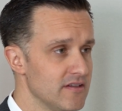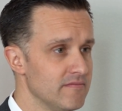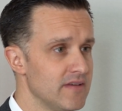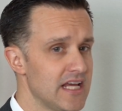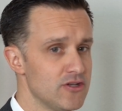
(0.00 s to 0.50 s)

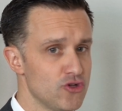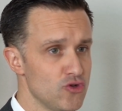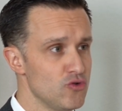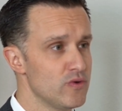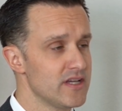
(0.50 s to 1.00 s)
and
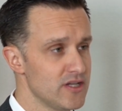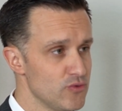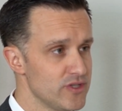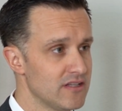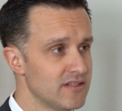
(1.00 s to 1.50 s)
two in
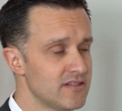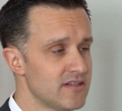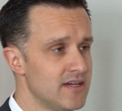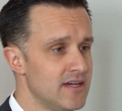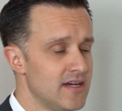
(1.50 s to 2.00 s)
New Zealand.